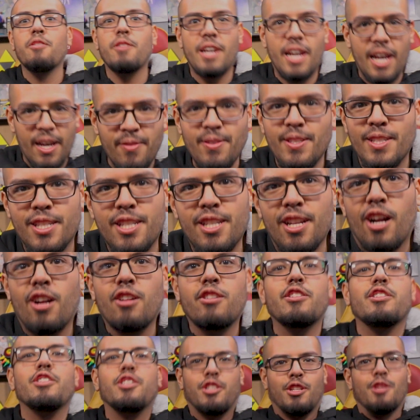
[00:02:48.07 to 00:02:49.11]
we have
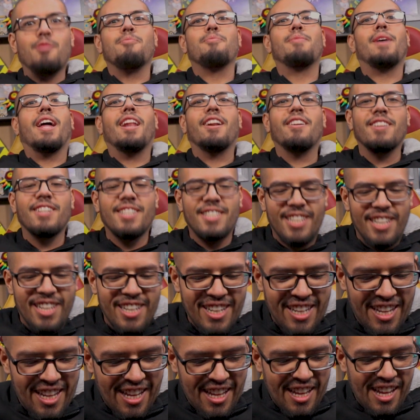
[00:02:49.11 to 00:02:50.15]
installed some batteries
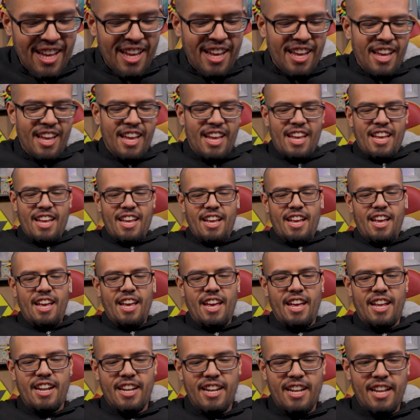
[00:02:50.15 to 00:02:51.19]
in.
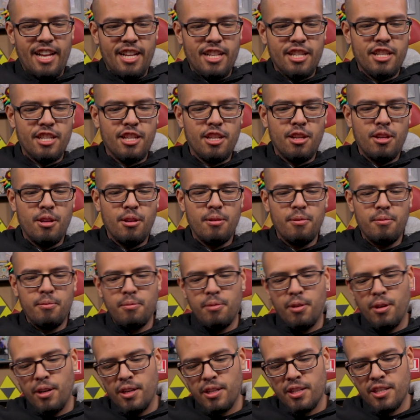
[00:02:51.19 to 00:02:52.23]
And let's
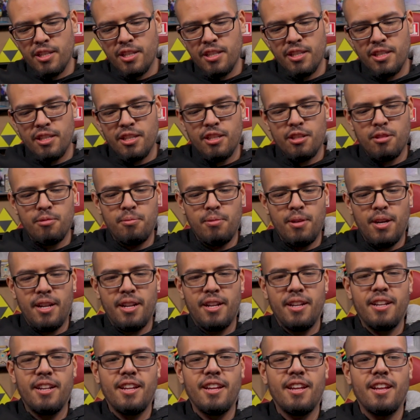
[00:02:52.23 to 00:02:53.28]
push this
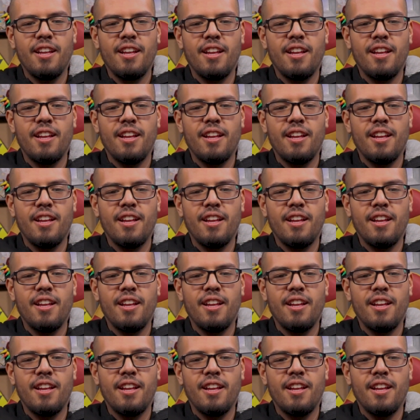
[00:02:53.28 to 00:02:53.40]
button.